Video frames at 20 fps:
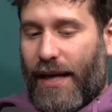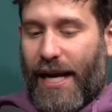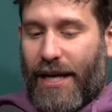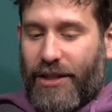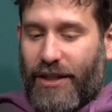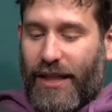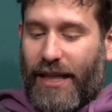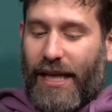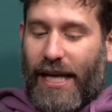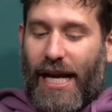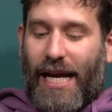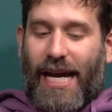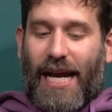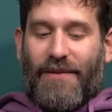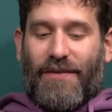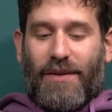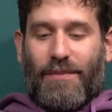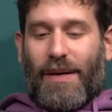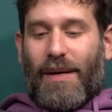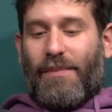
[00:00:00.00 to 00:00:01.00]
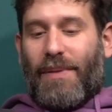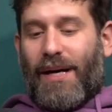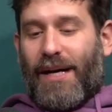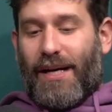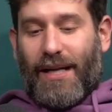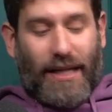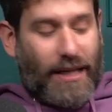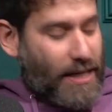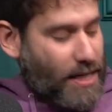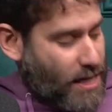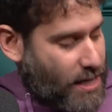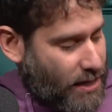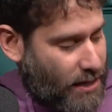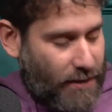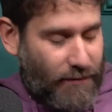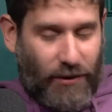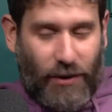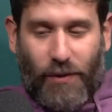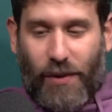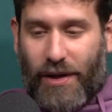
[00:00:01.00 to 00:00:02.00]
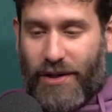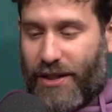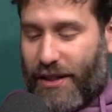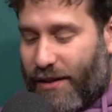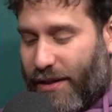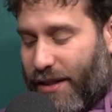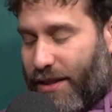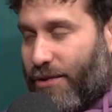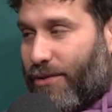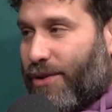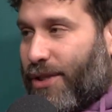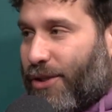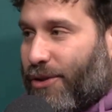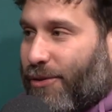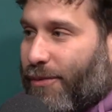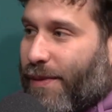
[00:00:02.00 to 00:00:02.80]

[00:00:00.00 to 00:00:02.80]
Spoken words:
Actually, I have it in my pocket. If you're watching the YouTube.